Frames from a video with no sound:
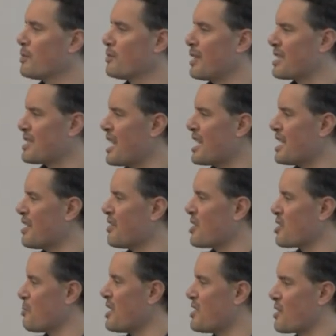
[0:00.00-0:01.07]
Like taking
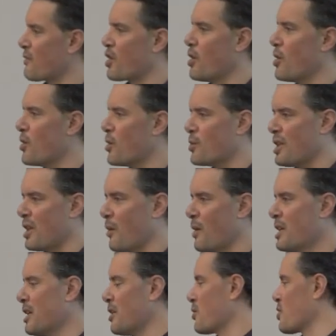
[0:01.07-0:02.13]
this piece of code,
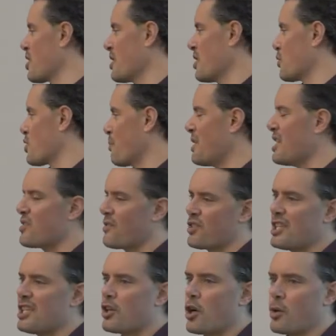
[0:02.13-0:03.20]
here's a piece of
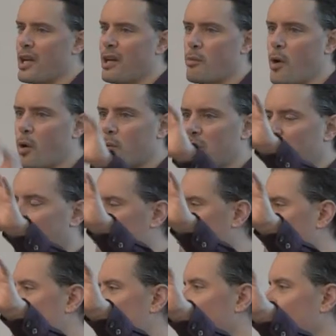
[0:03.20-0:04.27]
C code I wrote, and here's a
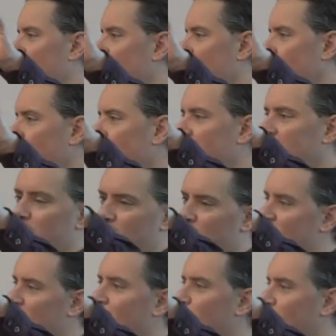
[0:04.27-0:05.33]
piece of, here's a
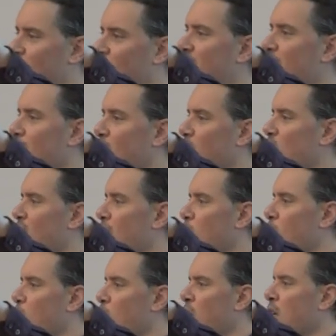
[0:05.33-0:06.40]
separate C function I
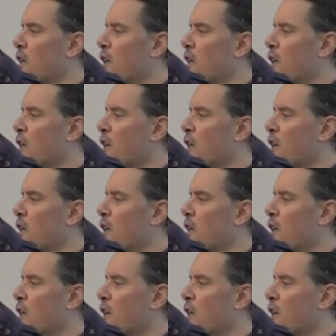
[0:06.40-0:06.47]
wrote.